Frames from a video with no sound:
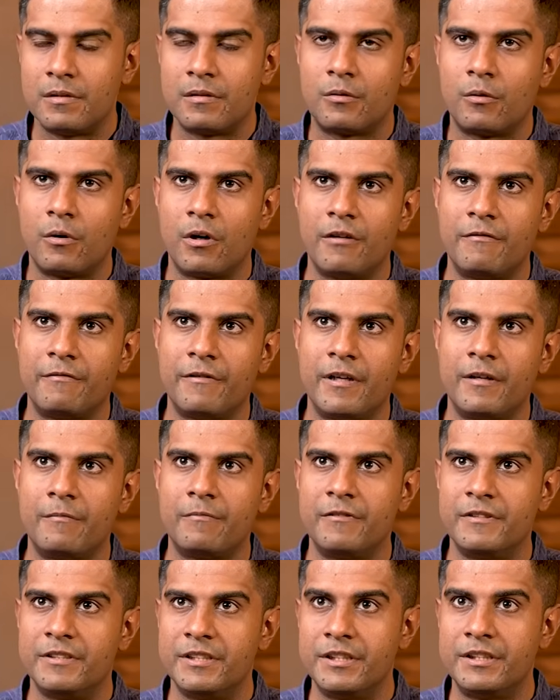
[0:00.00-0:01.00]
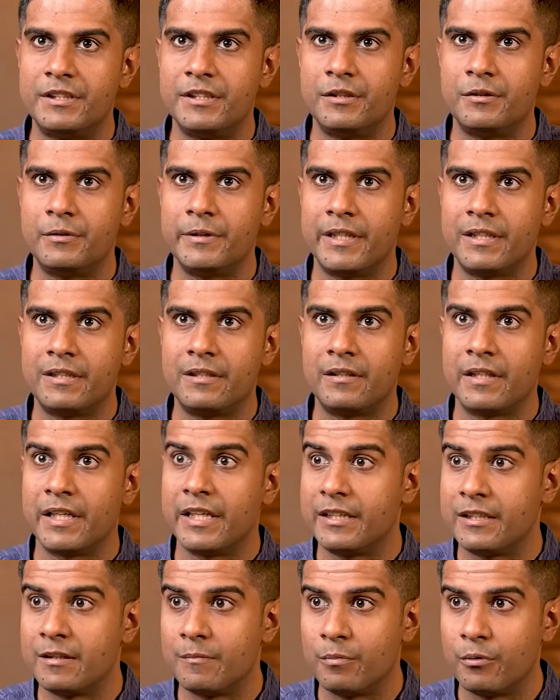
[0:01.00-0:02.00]
qualified physician to get the
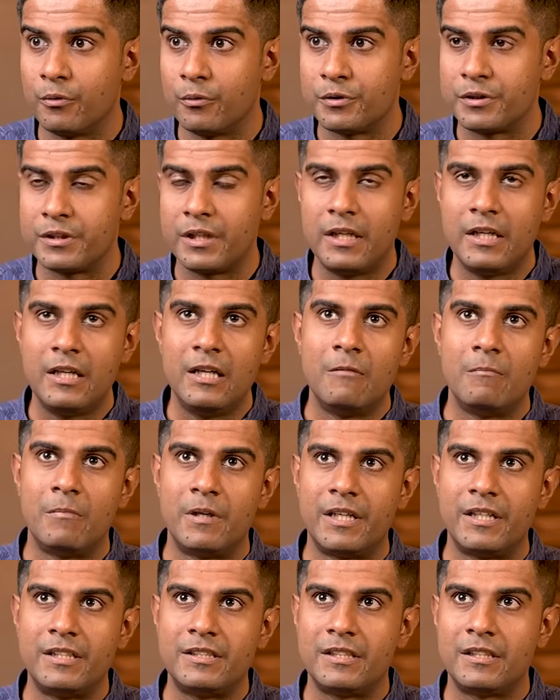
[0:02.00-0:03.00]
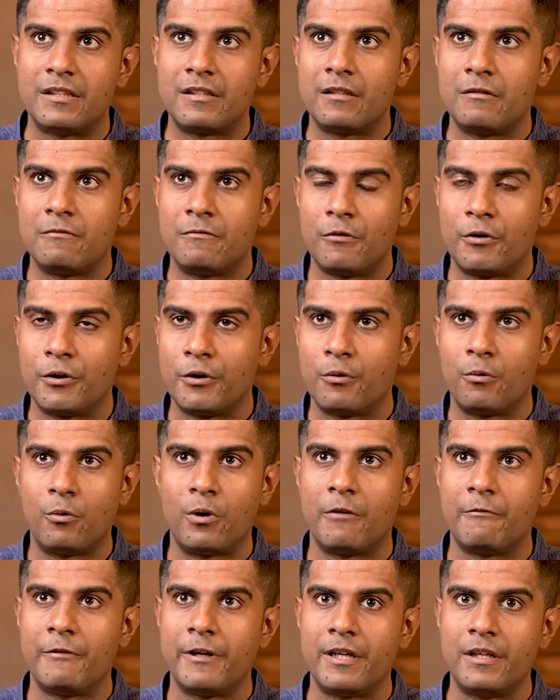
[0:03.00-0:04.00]
right approach. But in general, for your own
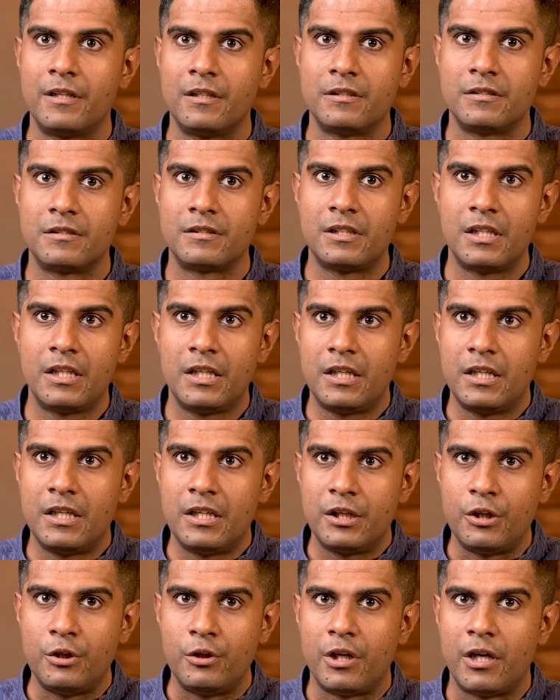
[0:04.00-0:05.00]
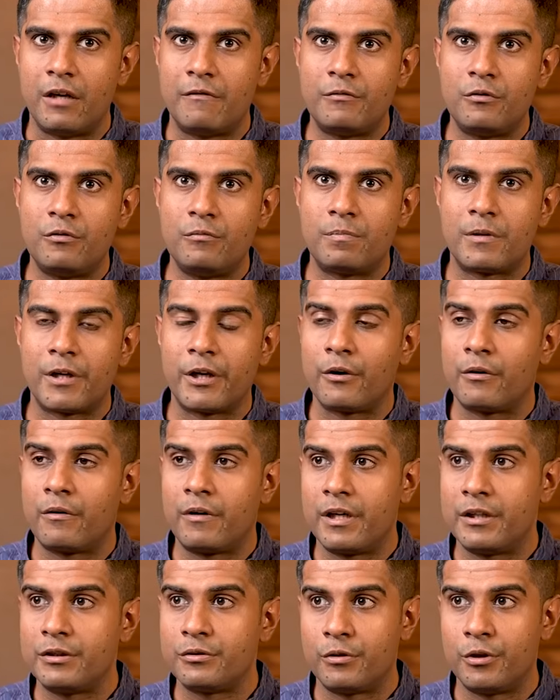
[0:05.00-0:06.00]
awareness, you have to
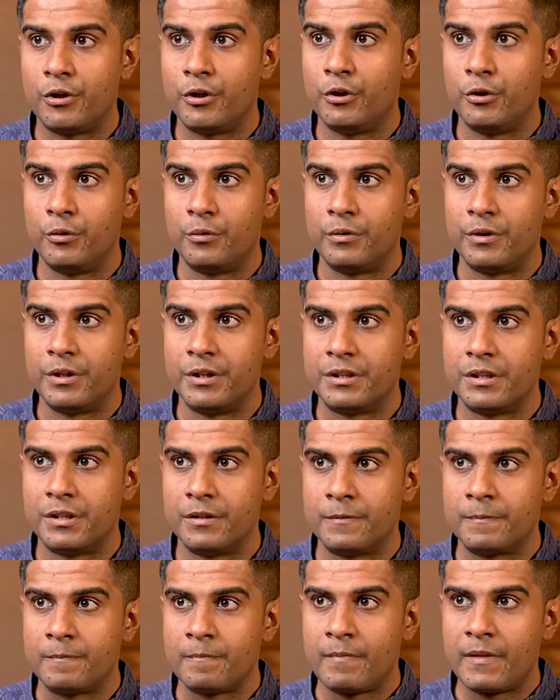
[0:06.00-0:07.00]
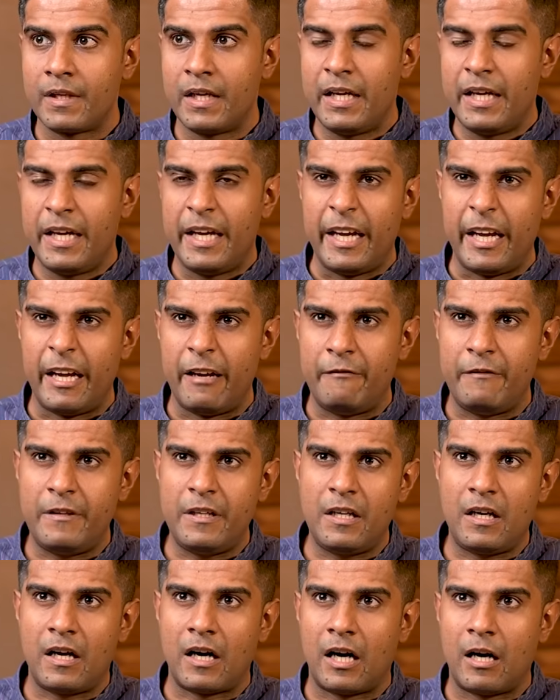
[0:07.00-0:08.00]
prioritize on your nutrition.
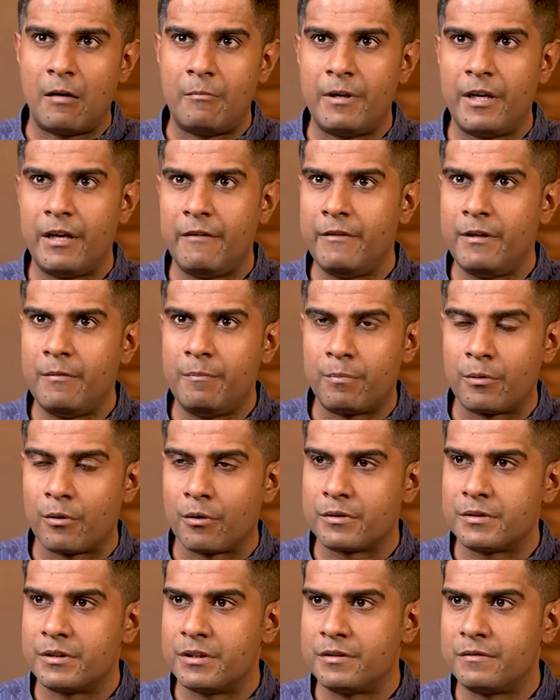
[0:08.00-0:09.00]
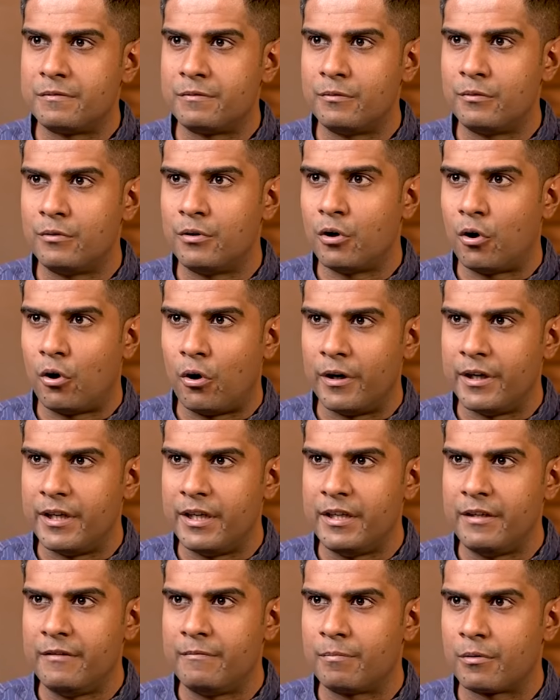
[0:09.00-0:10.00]
Heavy carb, heavy processed food,
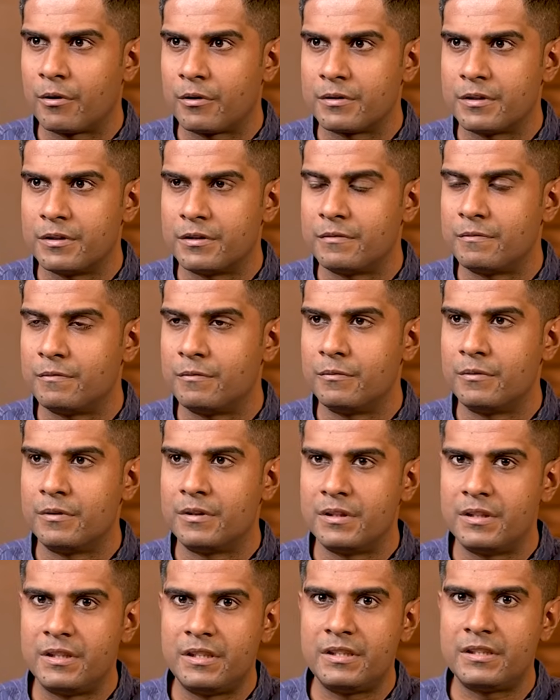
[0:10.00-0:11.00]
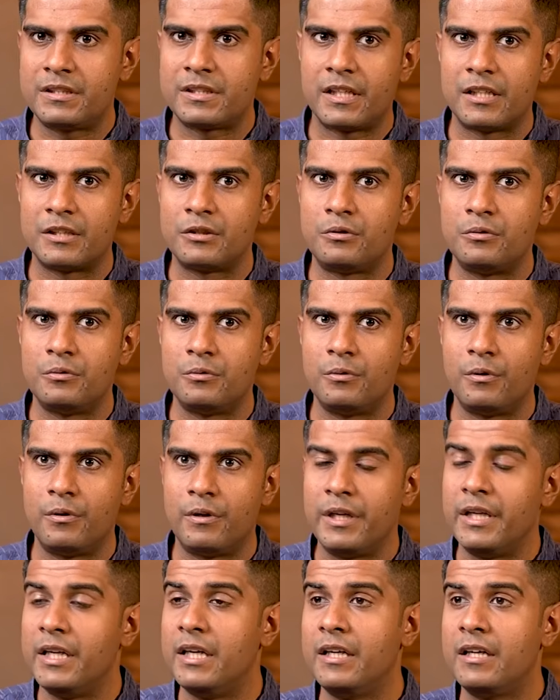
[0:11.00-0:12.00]
oily processed food, this has to
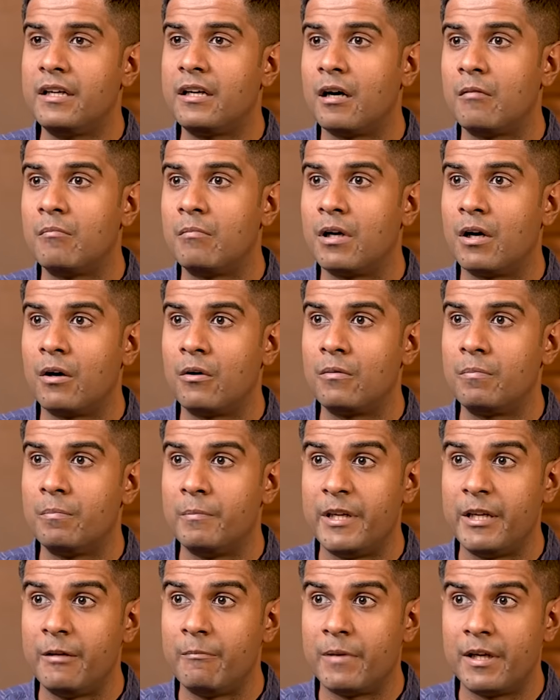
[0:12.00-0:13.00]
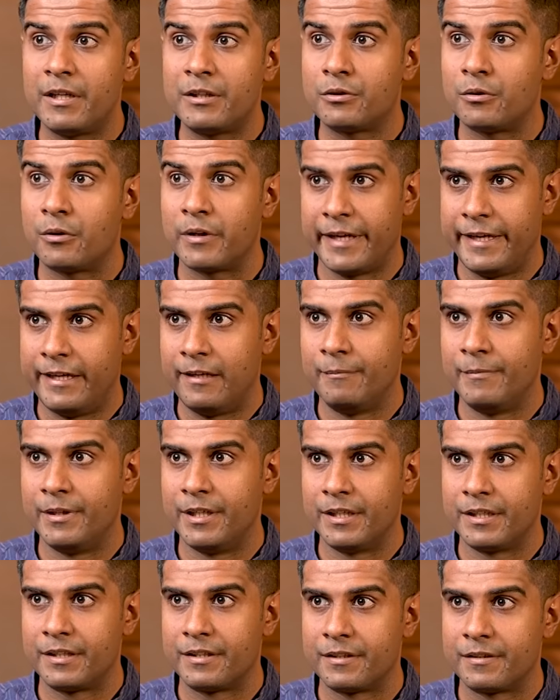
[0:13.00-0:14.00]
really come down, minimized or
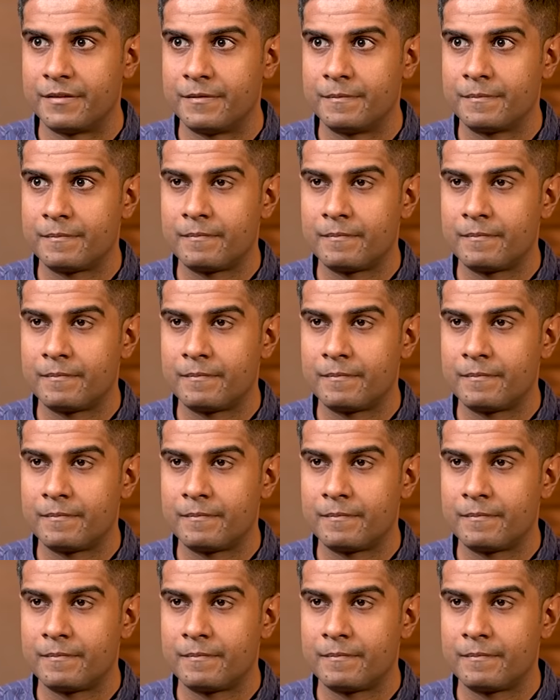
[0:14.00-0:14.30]
eliminated.